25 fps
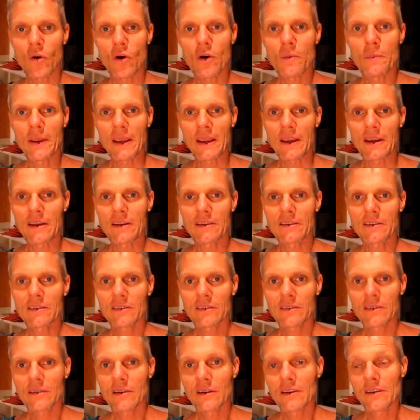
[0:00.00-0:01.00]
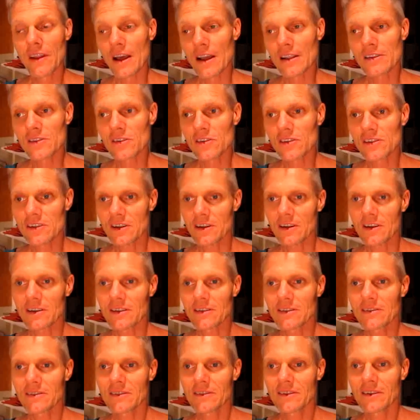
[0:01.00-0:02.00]
or beans, nuts or
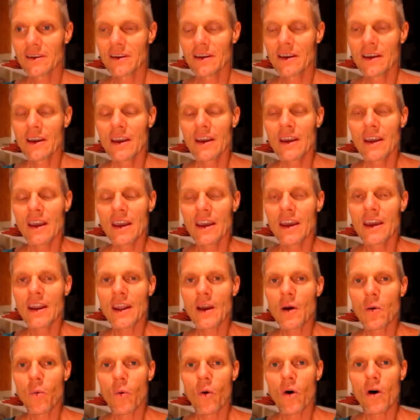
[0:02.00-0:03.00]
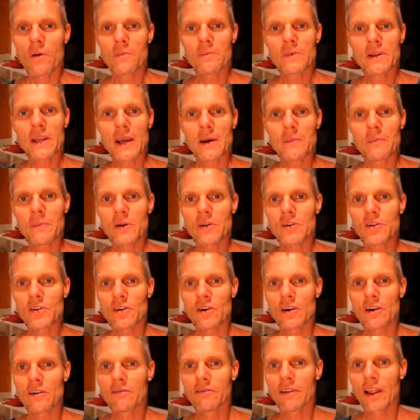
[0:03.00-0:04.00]
seeds, in a warm
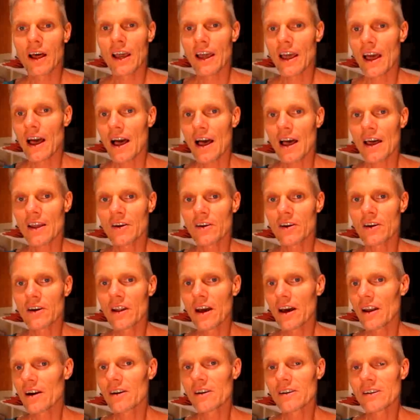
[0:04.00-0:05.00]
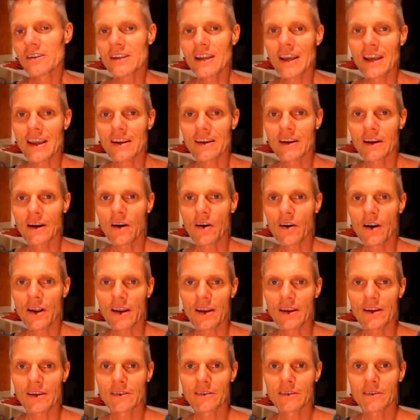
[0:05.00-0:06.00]
temperature of like 100, 110
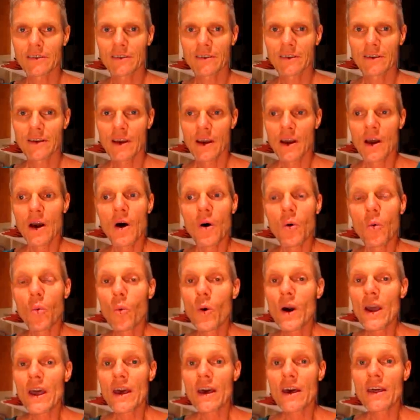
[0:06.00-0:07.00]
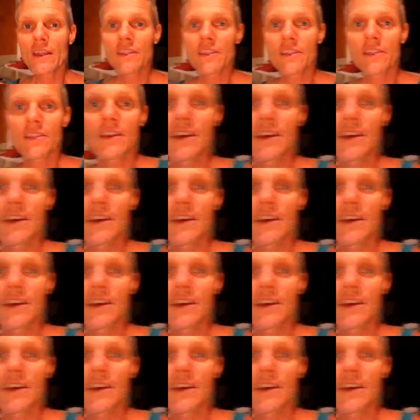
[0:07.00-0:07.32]
degrees with